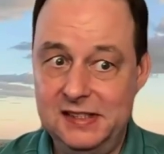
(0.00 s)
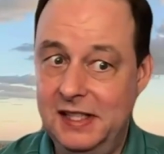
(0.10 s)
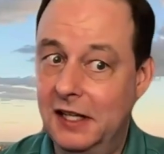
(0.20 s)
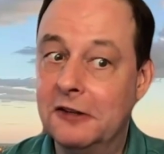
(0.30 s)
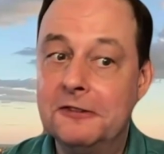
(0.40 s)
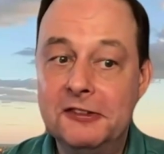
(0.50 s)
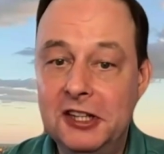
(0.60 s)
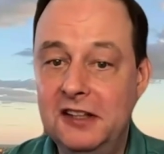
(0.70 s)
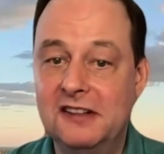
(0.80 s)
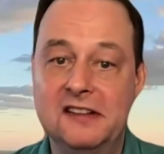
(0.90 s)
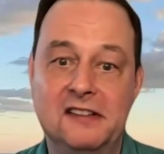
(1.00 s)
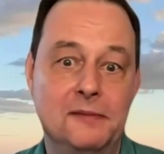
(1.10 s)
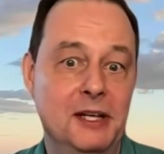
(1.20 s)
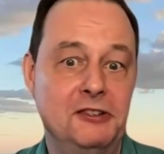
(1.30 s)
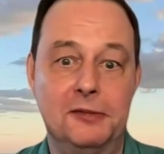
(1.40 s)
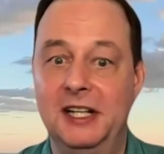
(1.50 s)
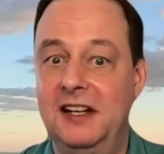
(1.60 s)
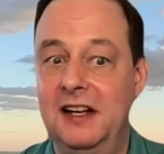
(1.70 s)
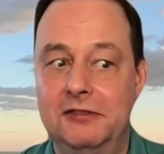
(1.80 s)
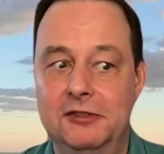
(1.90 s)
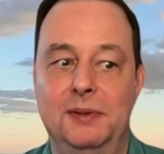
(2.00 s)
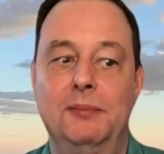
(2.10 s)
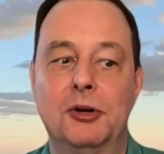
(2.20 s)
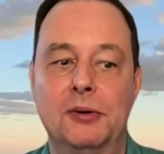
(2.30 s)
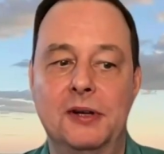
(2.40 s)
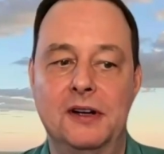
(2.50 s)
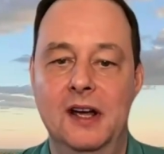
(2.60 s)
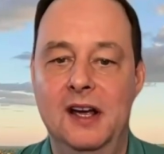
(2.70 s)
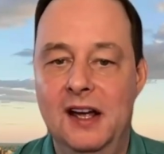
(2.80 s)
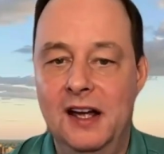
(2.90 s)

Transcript: 10 or 15 years, and symmetric might never be broken.